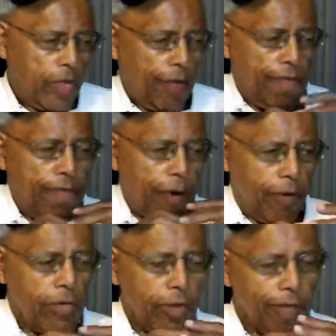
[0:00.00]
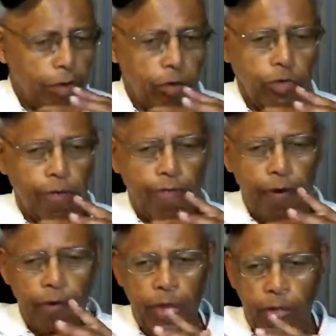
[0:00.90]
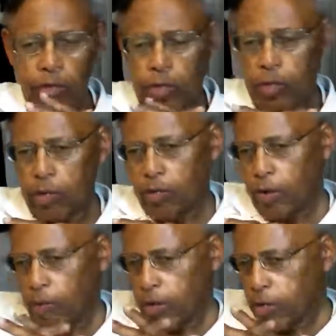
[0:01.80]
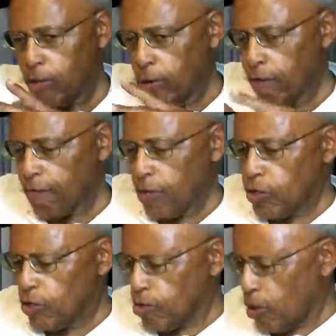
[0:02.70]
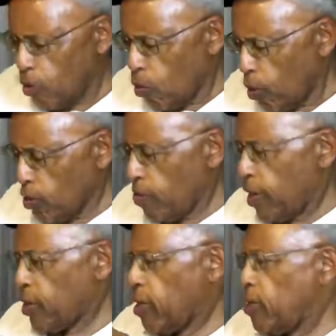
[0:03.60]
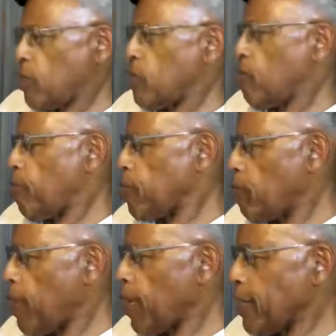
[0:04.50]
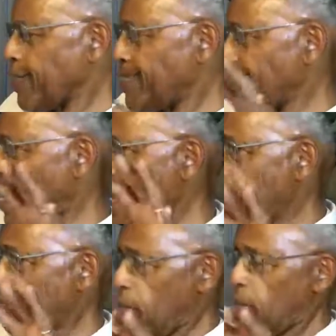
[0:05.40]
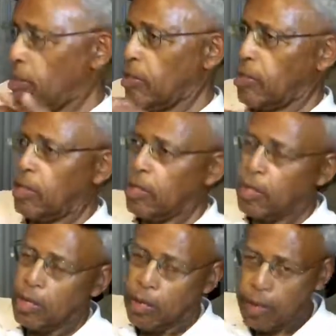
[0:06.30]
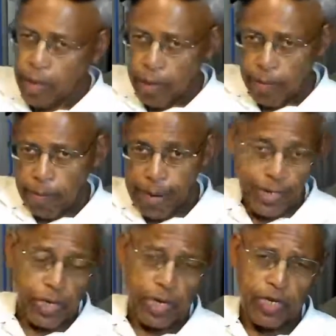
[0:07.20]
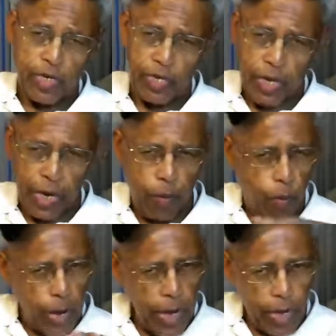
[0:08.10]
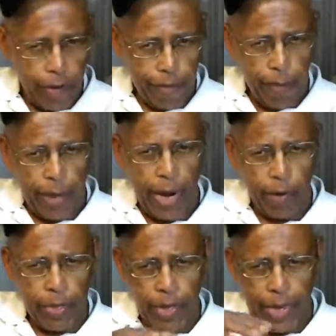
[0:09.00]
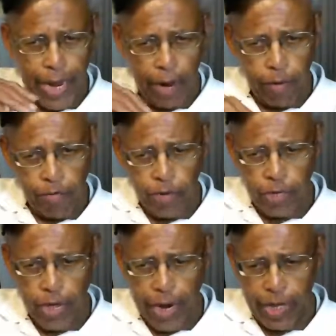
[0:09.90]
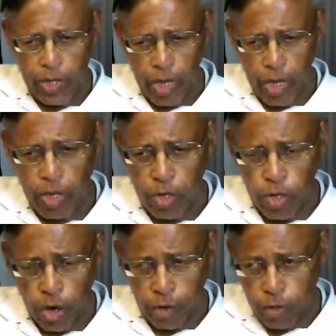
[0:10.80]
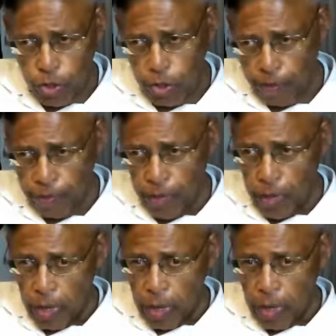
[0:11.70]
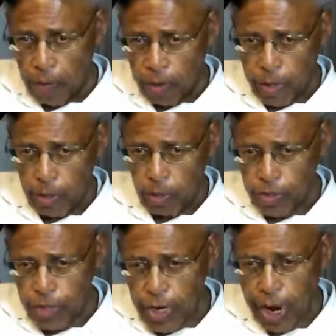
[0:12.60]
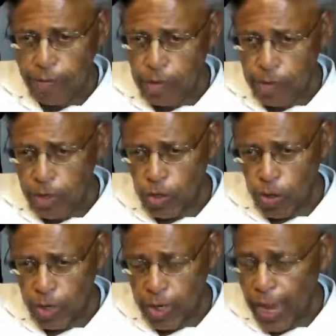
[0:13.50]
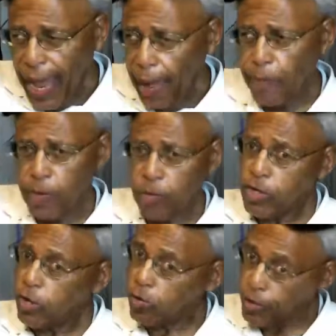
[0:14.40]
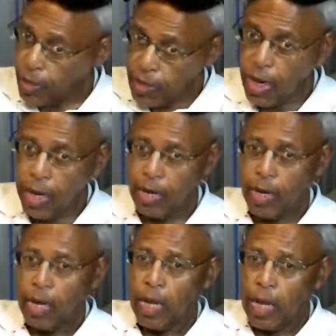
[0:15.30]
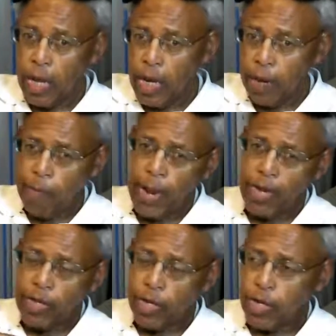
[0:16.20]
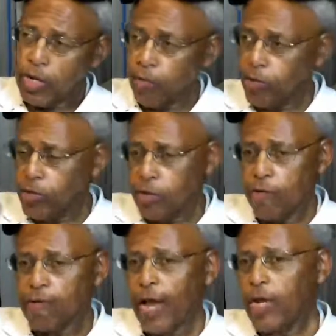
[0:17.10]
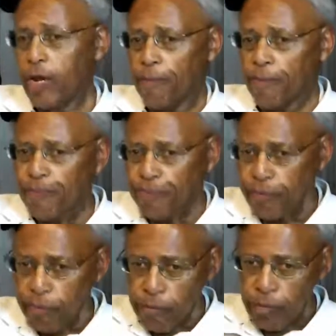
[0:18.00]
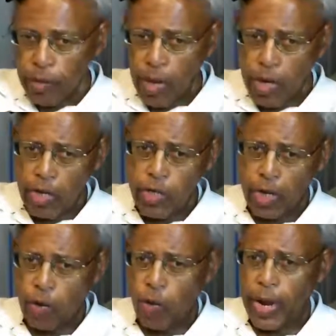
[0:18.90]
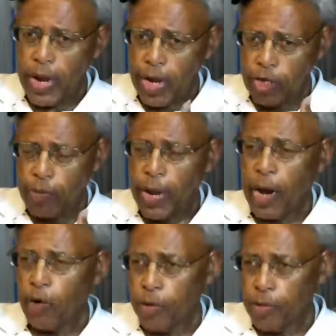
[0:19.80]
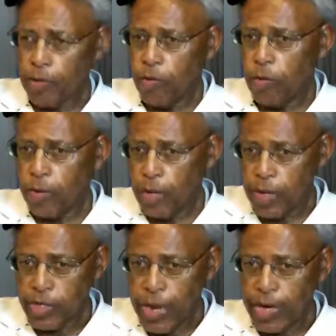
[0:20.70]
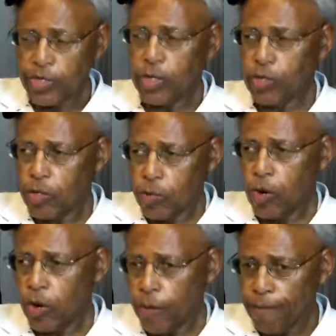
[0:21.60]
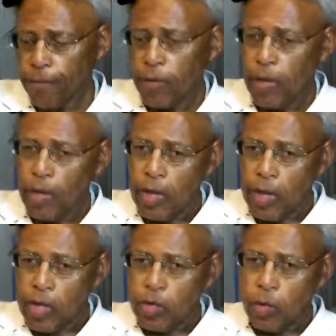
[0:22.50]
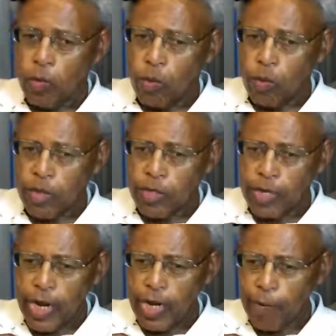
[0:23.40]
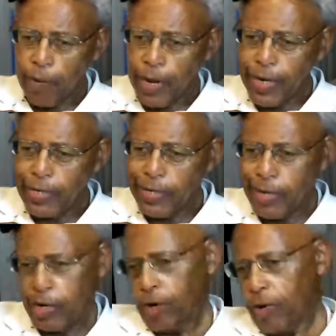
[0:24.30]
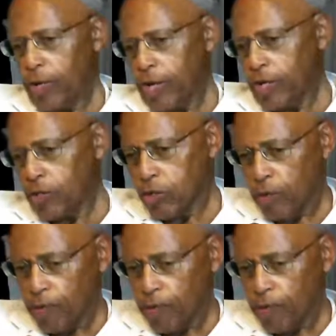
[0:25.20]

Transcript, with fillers: interference of the Luciferians. You read about them in Ephesians. Paul warns about them. He says the principalities in the heavens. Basically, he says they got wind of the power that now resides the church they pulled out all stops to make sure it didn't happen, which is what they did. And the main thing they did was to divide it and then take away its power through its access to the word. So what's taking place here is